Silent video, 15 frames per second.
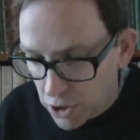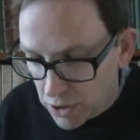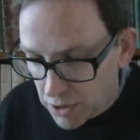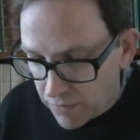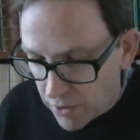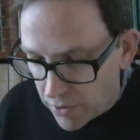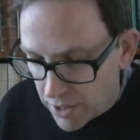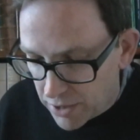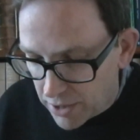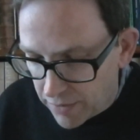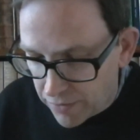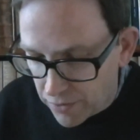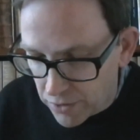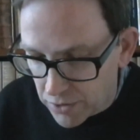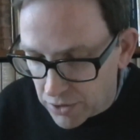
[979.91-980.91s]
is very
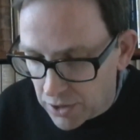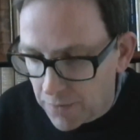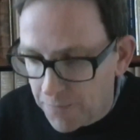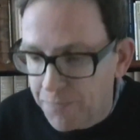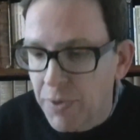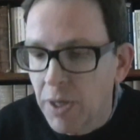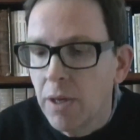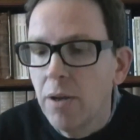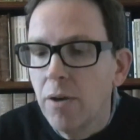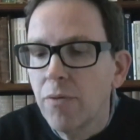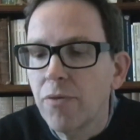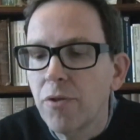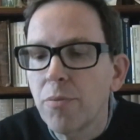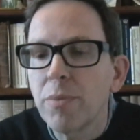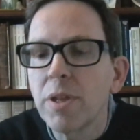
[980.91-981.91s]
different
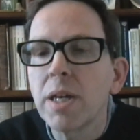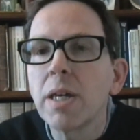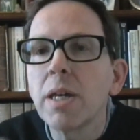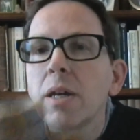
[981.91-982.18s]
from the